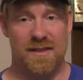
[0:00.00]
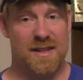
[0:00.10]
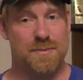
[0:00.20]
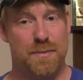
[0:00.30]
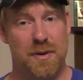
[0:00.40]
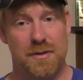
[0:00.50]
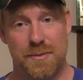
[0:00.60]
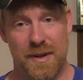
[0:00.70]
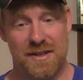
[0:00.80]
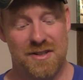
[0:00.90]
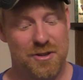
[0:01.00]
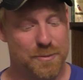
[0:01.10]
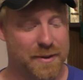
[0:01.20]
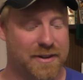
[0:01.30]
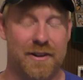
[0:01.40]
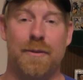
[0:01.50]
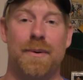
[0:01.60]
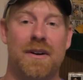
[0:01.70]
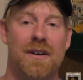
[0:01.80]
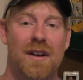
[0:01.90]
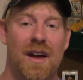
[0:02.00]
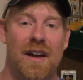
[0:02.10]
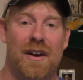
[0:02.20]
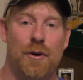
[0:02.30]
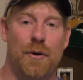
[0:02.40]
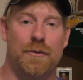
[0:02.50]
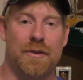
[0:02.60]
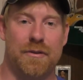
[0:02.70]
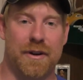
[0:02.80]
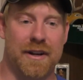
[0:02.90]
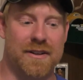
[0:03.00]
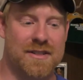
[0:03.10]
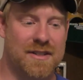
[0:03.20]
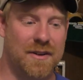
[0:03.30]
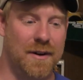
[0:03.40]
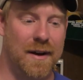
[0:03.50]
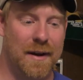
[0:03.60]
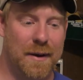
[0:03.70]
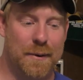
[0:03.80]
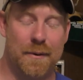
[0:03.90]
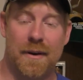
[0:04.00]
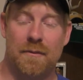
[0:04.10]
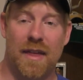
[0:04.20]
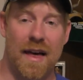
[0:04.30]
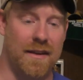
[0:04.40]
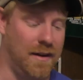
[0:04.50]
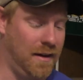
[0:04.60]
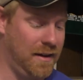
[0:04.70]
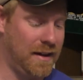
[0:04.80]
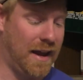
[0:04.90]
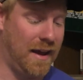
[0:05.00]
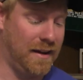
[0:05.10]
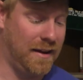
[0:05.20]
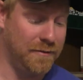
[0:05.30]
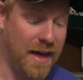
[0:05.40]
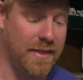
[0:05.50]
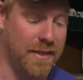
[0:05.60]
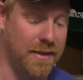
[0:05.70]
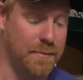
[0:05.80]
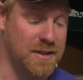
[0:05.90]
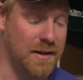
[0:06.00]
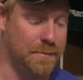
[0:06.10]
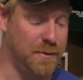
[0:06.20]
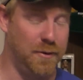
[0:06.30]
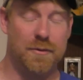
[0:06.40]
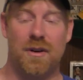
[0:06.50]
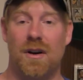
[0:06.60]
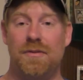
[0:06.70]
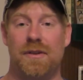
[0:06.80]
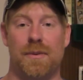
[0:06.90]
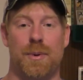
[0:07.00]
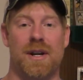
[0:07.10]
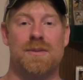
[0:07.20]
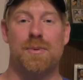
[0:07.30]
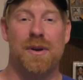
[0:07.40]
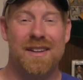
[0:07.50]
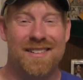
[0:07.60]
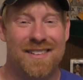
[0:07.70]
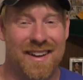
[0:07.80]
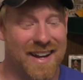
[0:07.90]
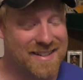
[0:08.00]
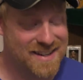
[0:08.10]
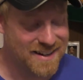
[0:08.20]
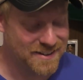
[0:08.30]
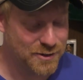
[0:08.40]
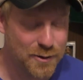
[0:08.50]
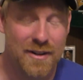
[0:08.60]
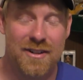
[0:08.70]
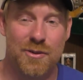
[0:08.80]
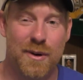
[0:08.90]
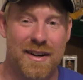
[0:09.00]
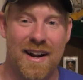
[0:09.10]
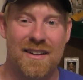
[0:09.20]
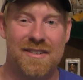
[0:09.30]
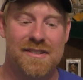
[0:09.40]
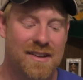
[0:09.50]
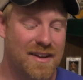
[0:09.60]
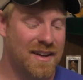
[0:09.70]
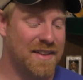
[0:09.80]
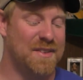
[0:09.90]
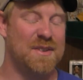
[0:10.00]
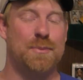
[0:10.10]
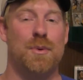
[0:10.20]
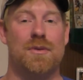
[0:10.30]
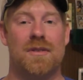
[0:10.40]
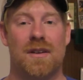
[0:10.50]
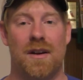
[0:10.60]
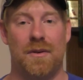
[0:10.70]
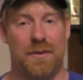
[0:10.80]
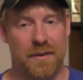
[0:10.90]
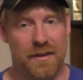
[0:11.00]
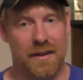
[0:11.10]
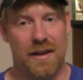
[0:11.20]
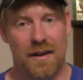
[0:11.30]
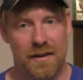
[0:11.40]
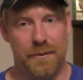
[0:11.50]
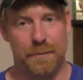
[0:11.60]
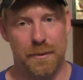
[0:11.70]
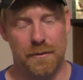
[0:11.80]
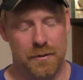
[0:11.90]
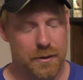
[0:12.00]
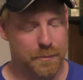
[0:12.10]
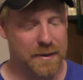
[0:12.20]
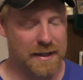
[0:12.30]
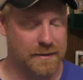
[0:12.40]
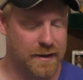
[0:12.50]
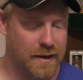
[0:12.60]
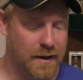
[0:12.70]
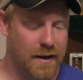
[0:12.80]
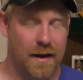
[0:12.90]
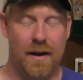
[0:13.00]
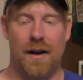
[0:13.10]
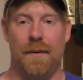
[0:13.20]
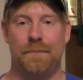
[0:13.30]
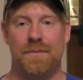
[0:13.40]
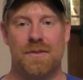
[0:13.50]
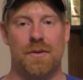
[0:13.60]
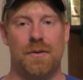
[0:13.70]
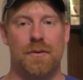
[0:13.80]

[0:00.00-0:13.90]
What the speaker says: This boot's been super durable over 3 years, so we'll give that a thumbs up. Overall, for the price point, like I said, at $220, this boot's a really hard boot to beat. So